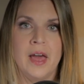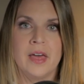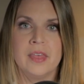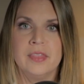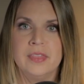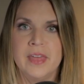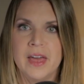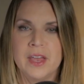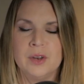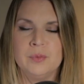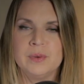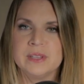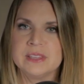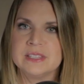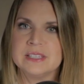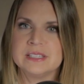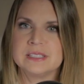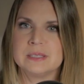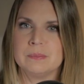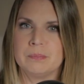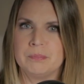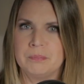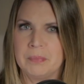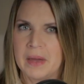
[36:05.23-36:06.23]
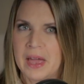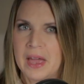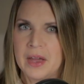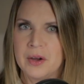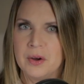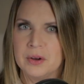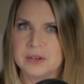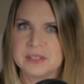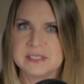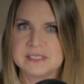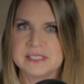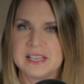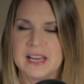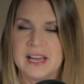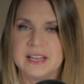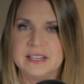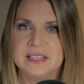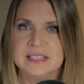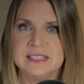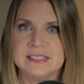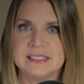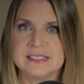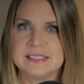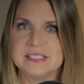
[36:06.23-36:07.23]
Then with this bag on his head,
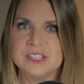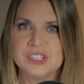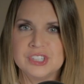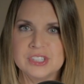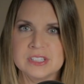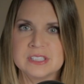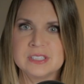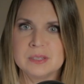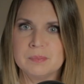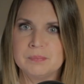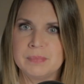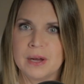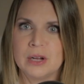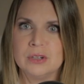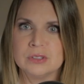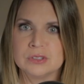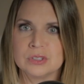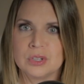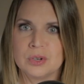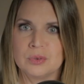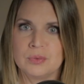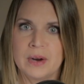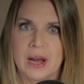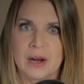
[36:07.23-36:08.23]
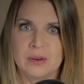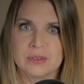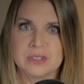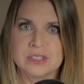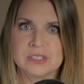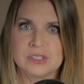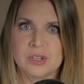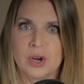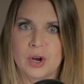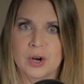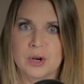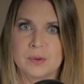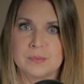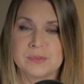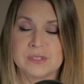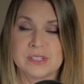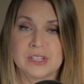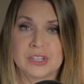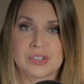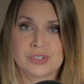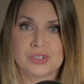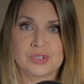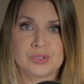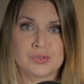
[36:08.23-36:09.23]
he cinches the belt around his arms
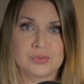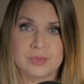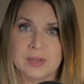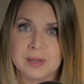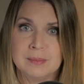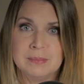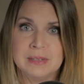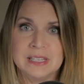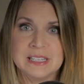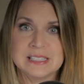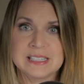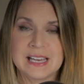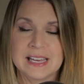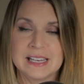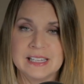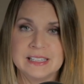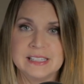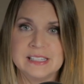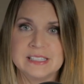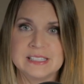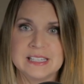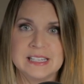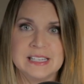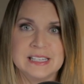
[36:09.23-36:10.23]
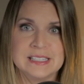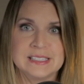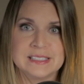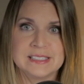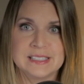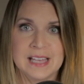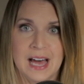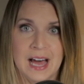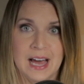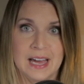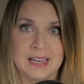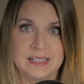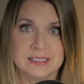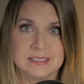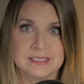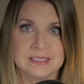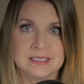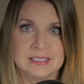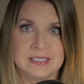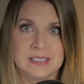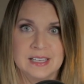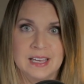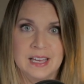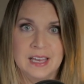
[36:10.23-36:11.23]
extremely tightly to his
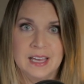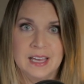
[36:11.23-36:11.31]
sides.